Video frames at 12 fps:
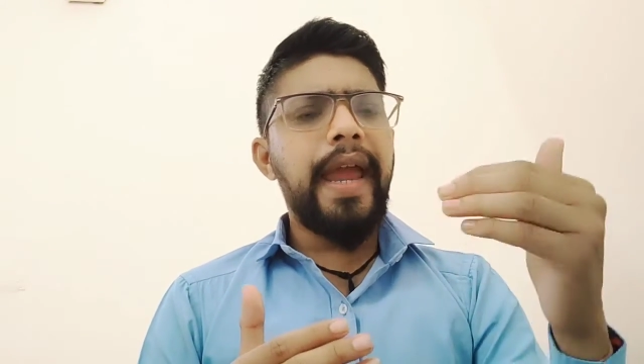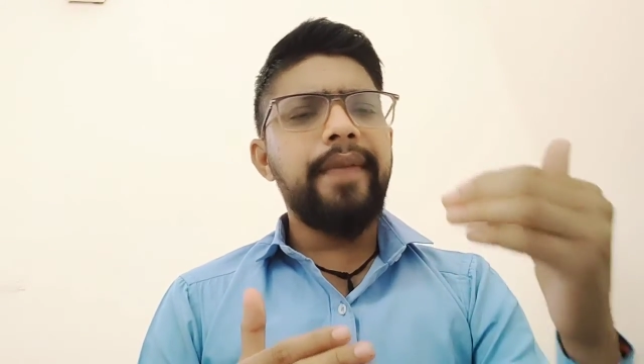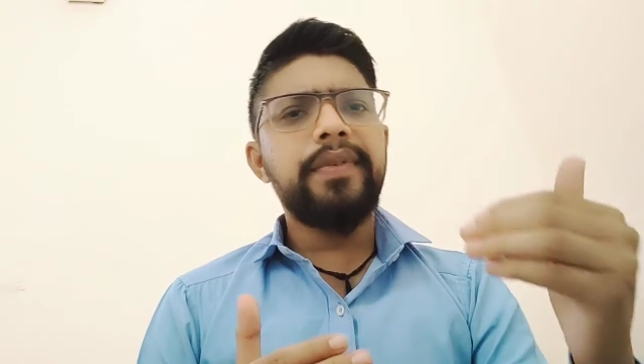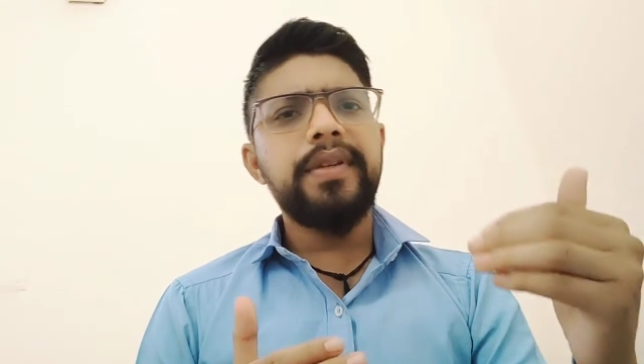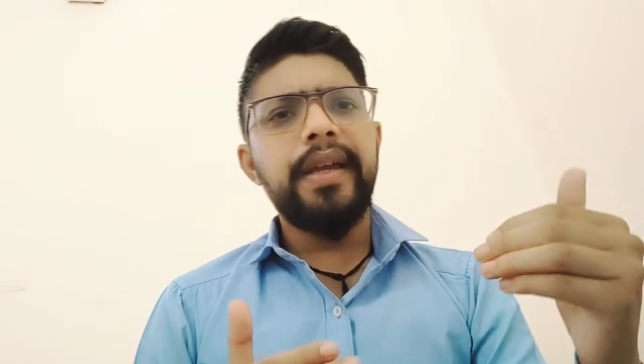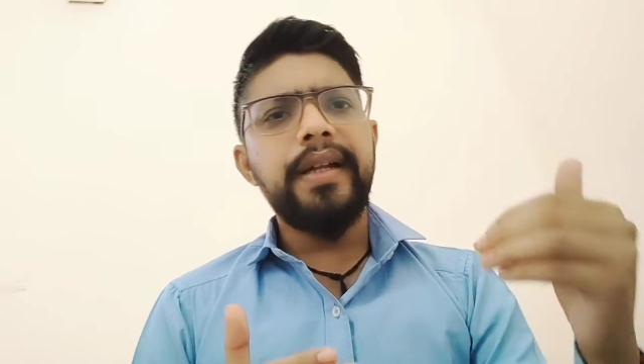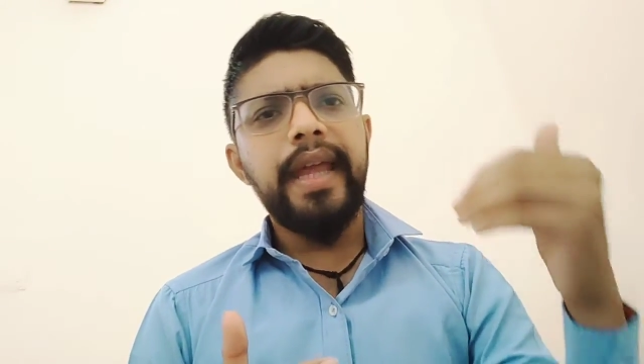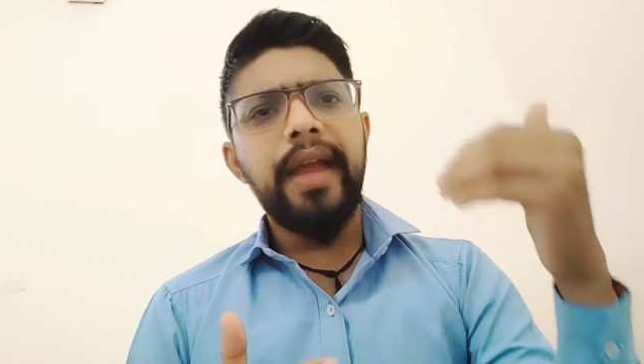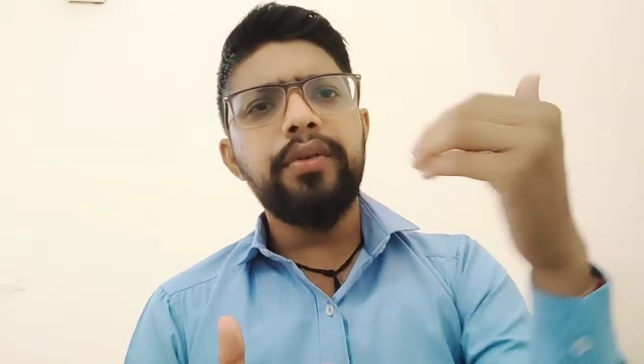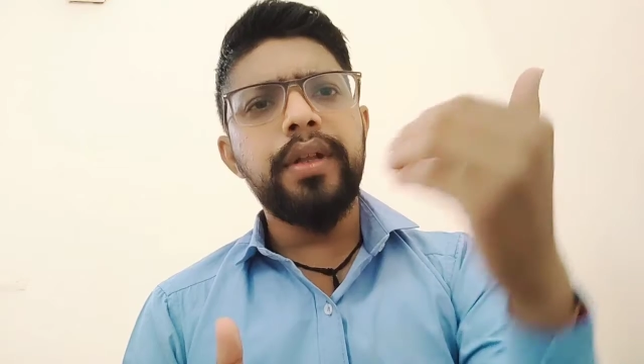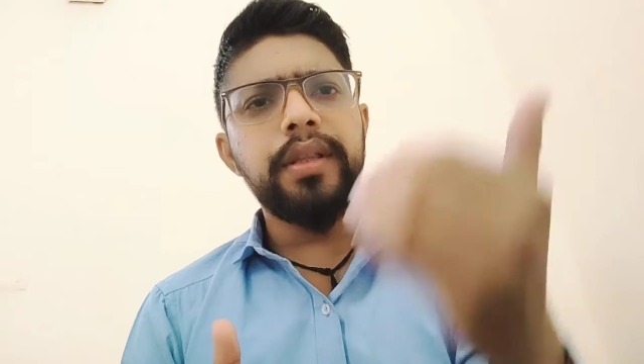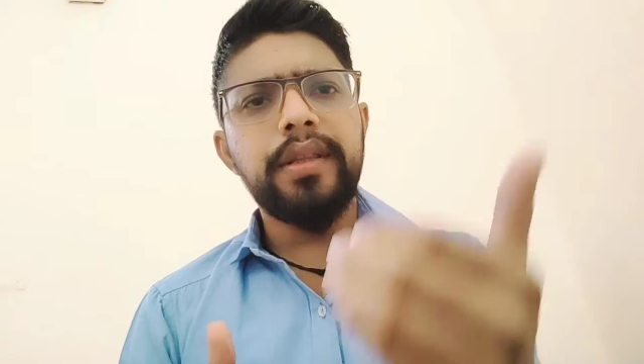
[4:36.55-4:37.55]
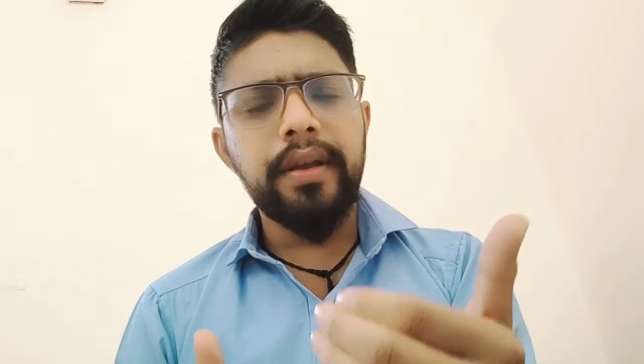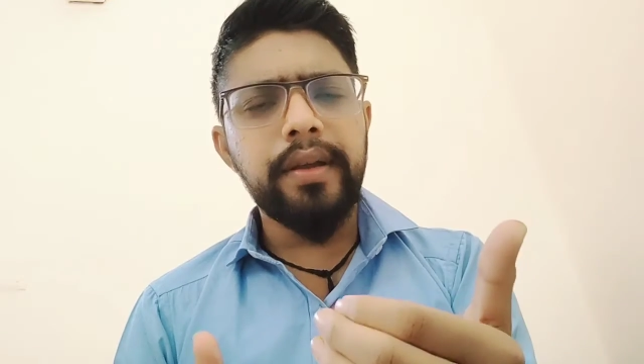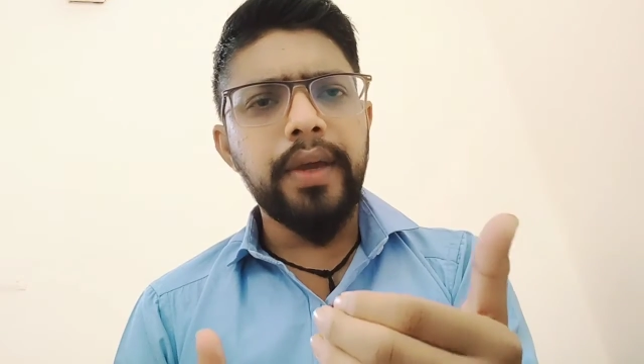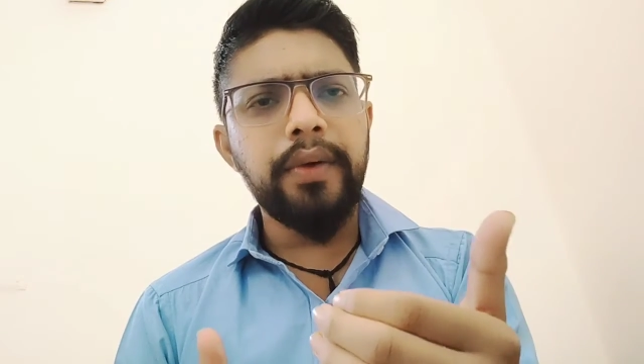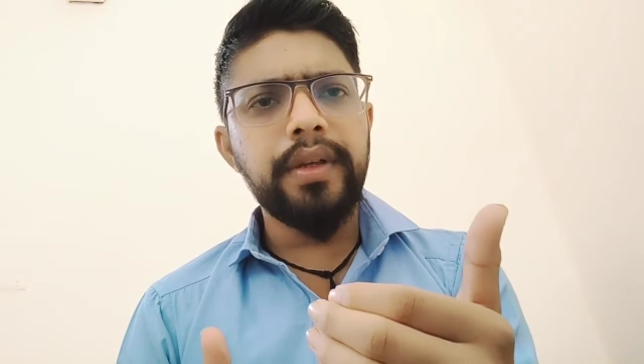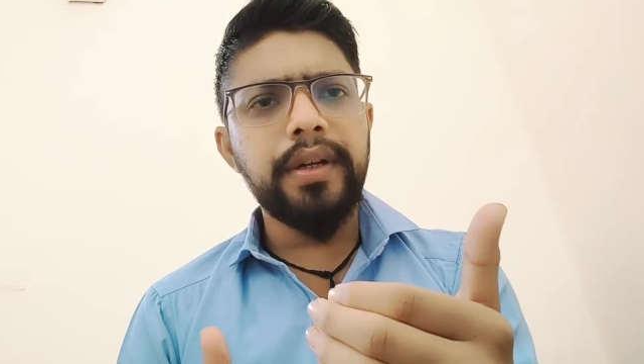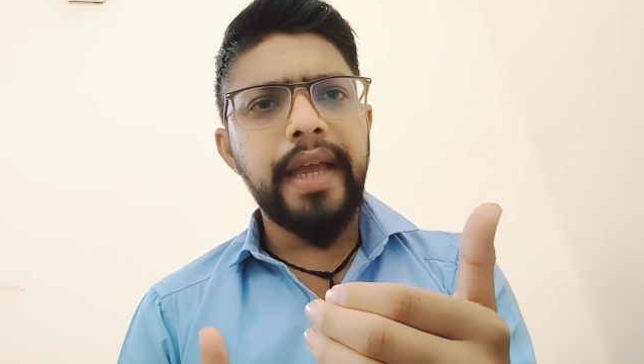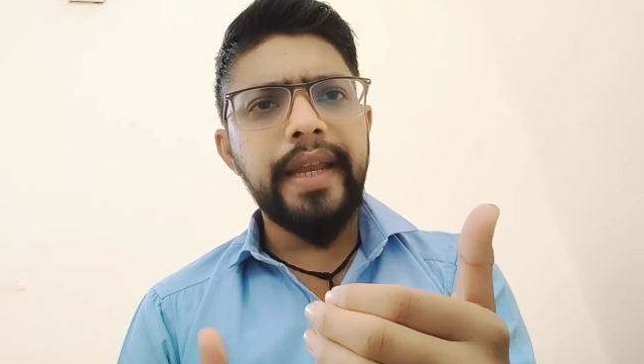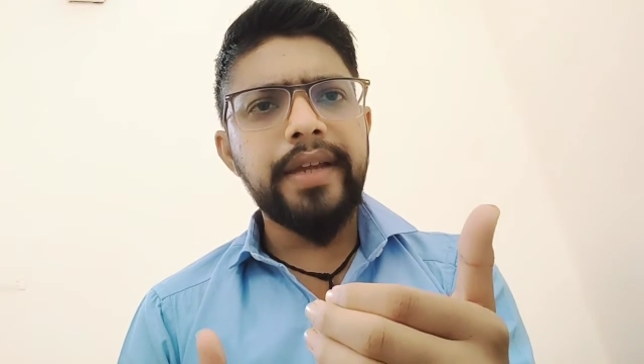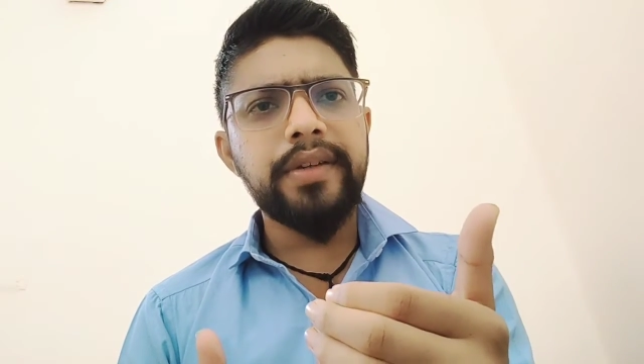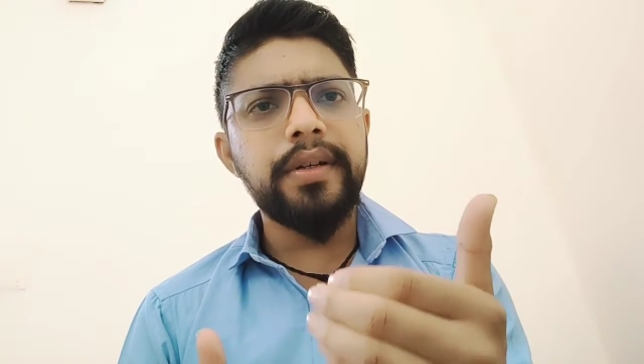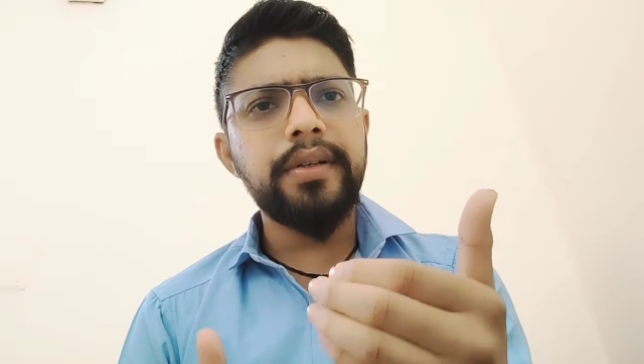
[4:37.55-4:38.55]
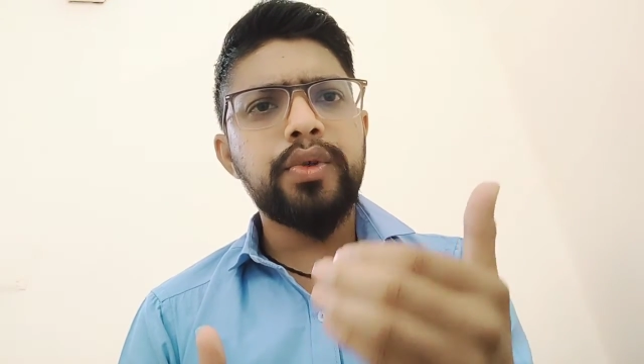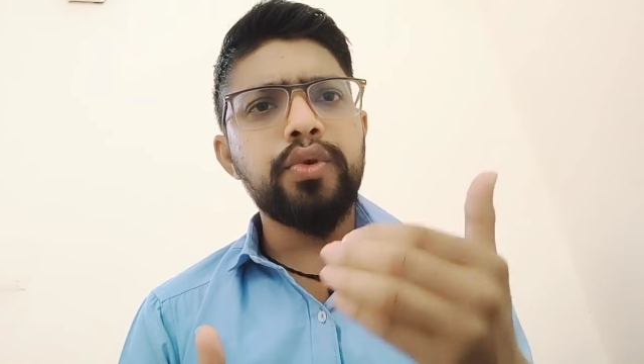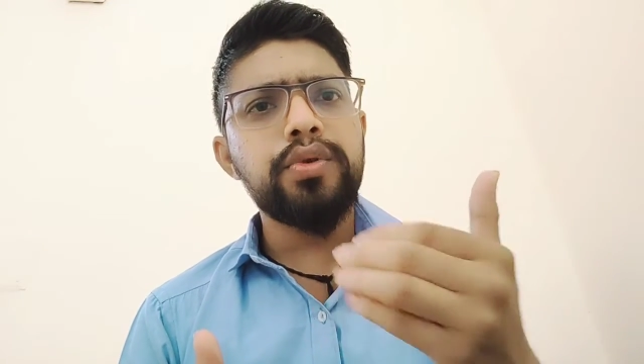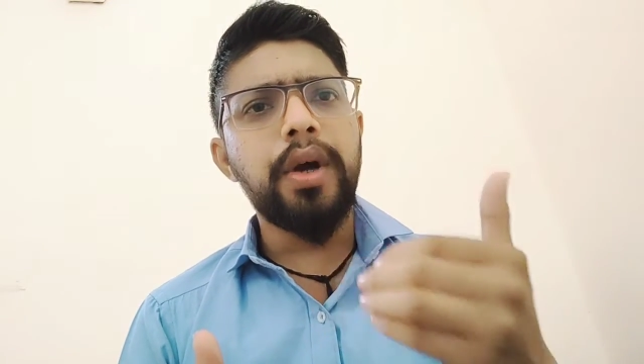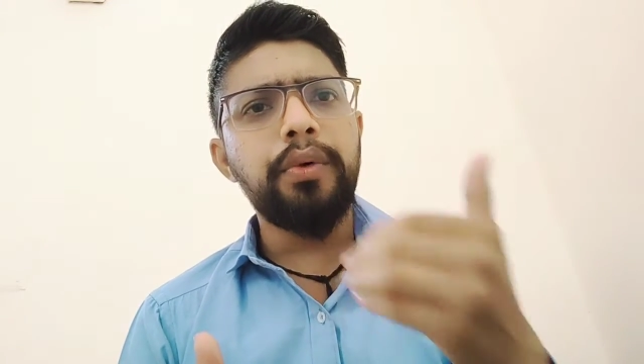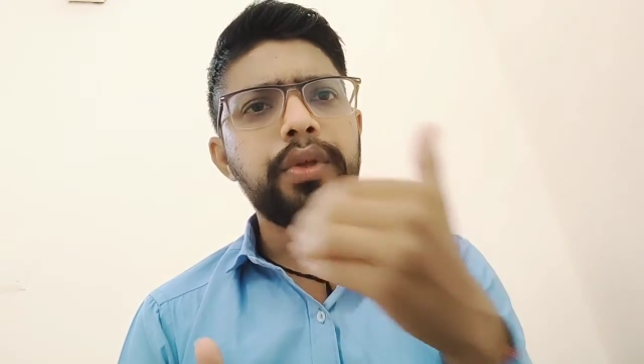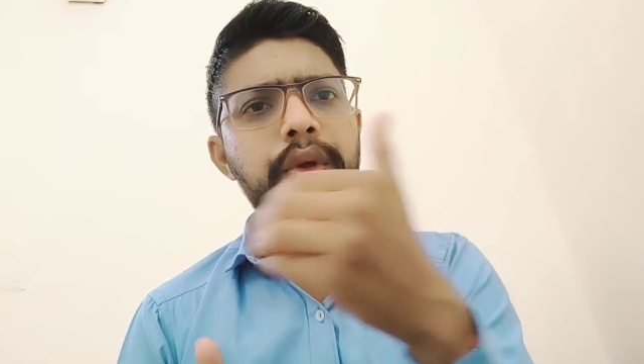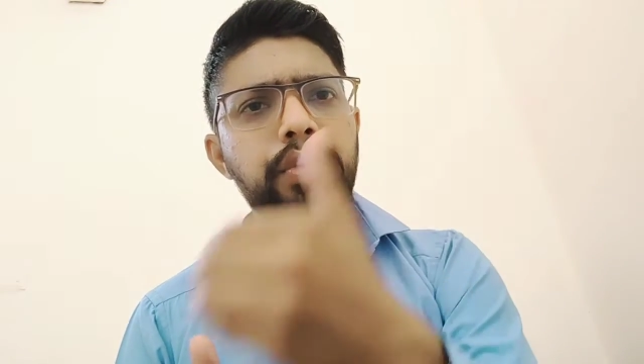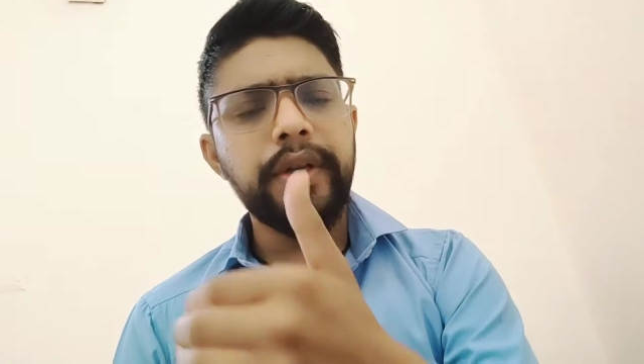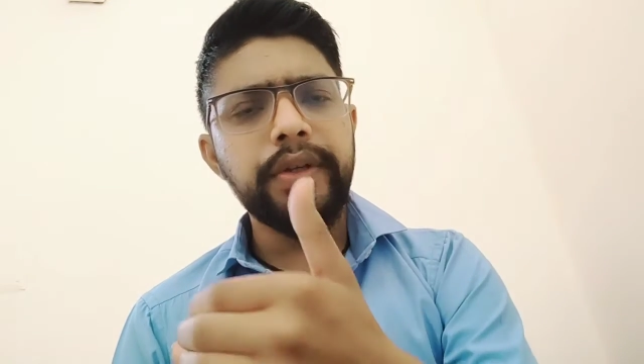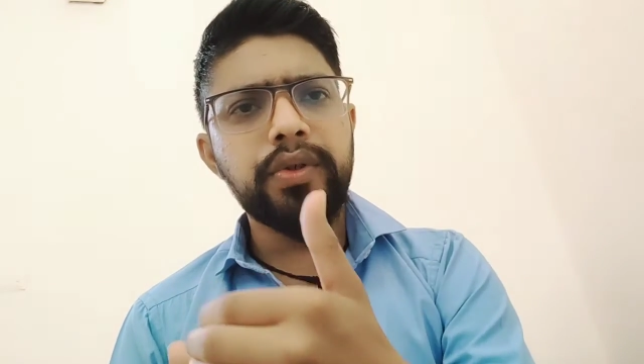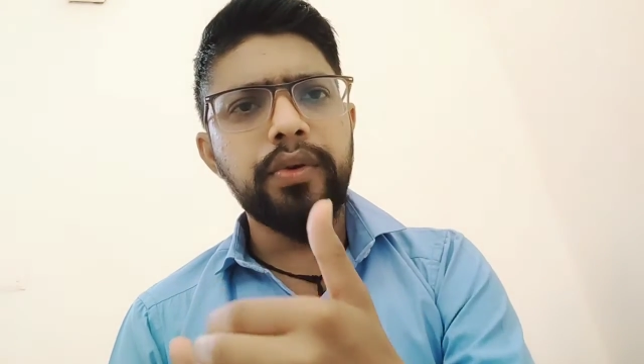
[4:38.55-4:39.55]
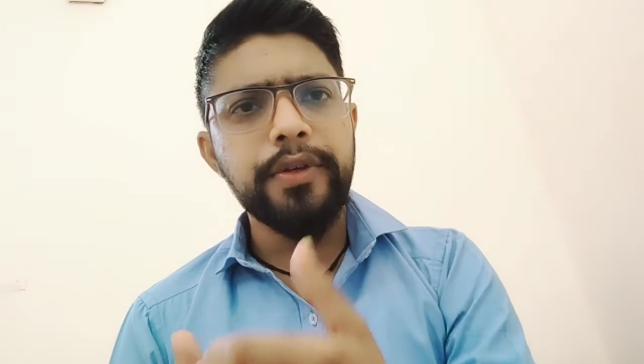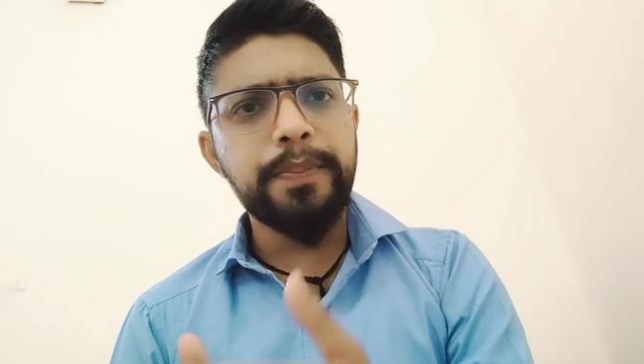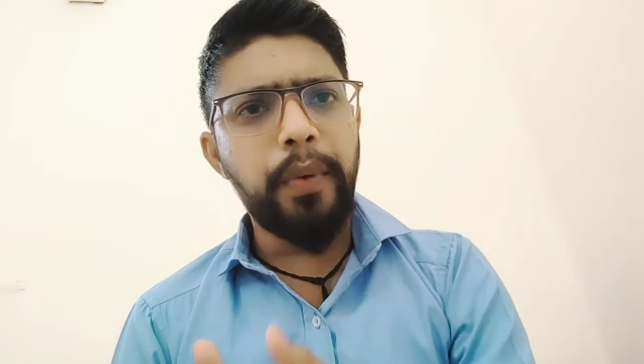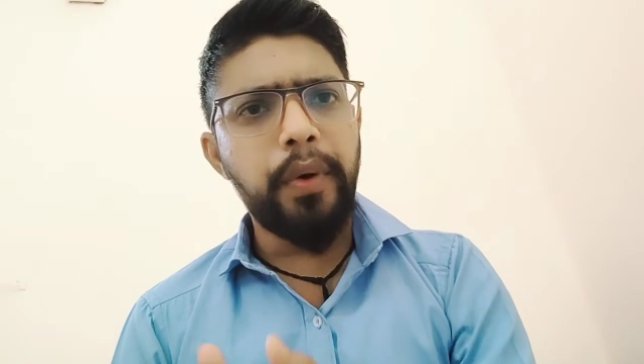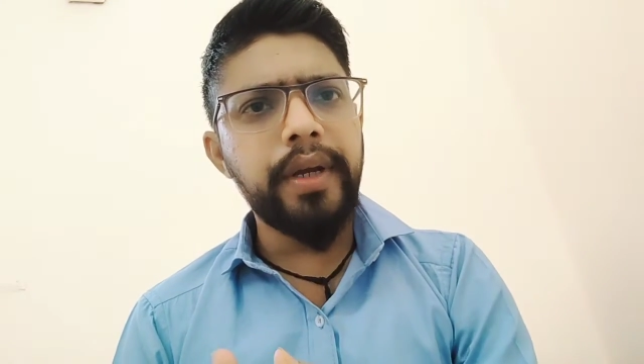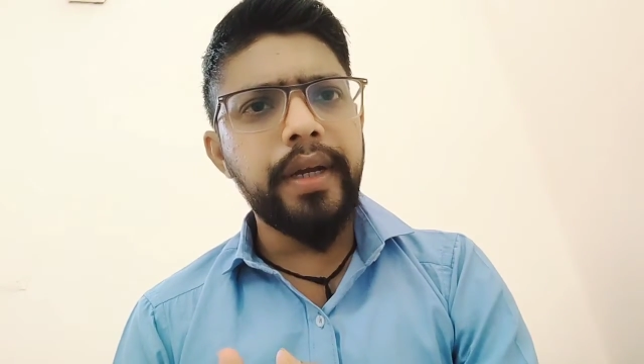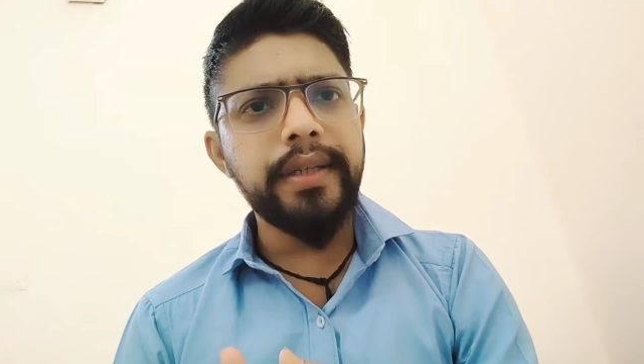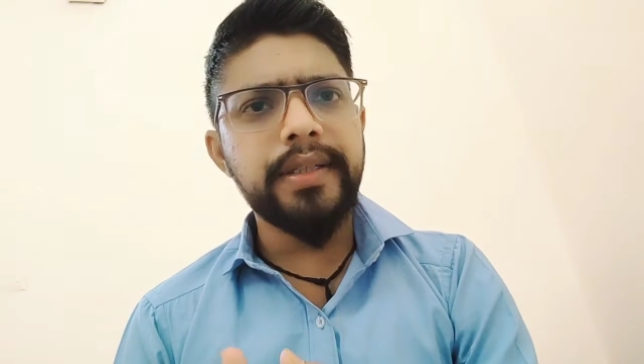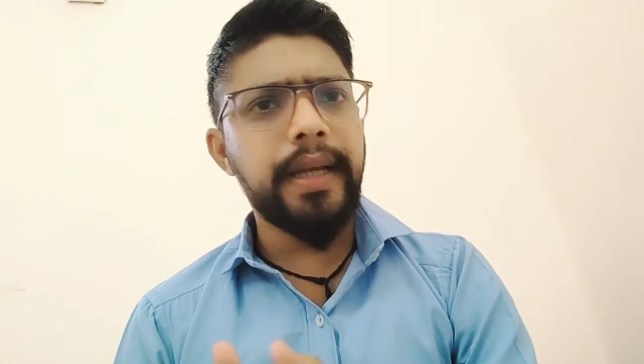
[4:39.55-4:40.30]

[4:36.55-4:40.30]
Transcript: NCLT have give the direction to serve the notice to respondents,